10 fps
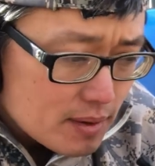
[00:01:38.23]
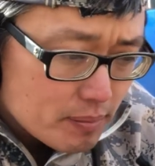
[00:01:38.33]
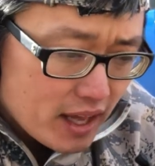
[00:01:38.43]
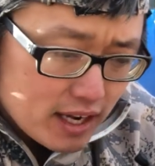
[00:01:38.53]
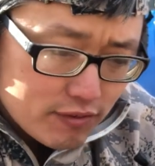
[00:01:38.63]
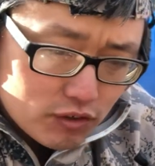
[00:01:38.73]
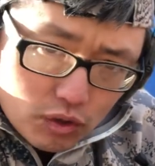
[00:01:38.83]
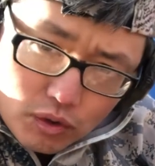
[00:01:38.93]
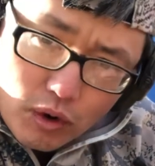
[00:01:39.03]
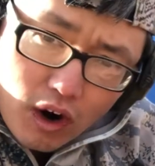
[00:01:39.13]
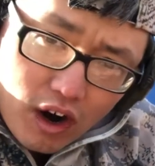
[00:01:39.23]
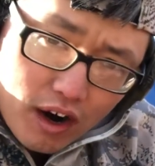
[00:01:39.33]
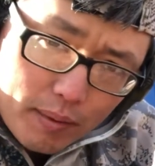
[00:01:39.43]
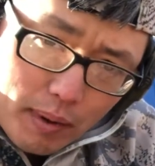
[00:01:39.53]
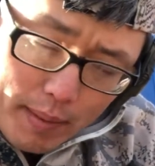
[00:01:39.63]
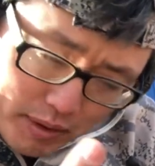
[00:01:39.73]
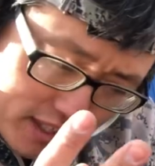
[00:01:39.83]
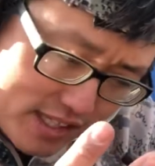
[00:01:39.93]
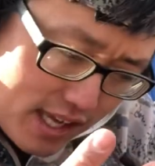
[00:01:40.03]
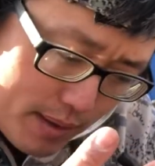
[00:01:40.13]
But if you are
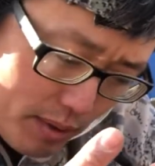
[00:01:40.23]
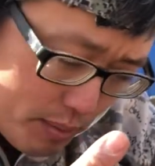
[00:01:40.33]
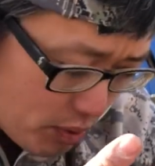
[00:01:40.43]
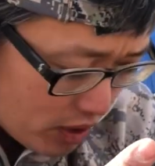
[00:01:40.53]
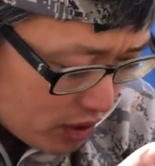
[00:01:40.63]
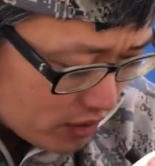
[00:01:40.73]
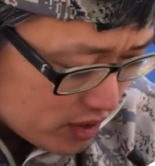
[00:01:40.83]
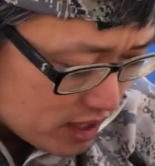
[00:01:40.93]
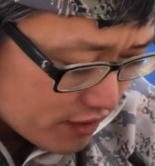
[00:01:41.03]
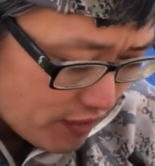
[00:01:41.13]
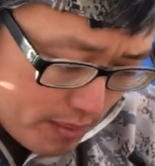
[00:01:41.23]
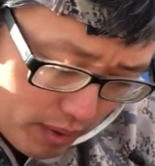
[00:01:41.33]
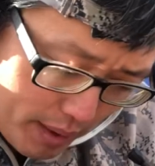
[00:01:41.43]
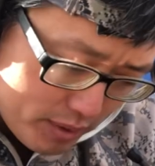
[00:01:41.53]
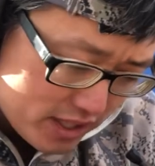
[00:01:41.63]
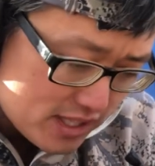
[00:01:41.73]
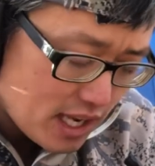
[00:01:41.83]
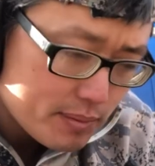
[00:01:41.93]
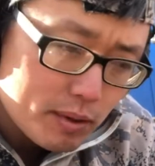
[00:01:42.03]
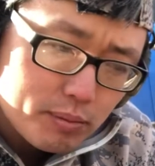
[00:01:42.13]
properly set up in prone, if I'm properly
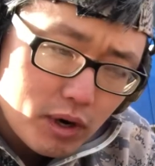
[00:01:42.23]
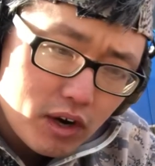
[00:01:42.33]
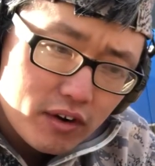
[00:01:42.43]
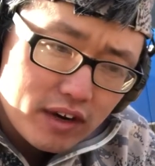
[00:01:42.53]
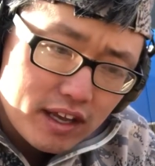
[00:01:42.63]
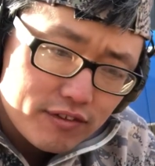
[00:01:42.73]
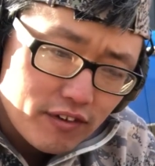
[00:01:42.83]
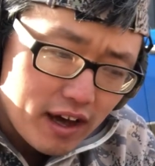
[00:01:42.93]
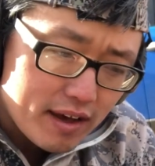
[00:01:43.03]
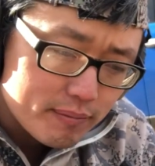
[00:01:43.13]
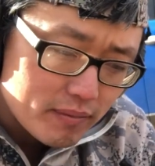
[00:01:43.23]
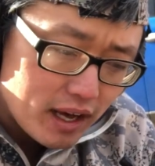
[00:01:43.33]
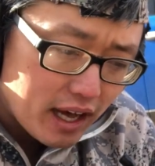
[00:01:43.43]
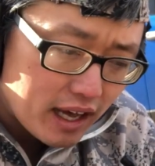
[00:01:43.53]
set up in prone, if I'm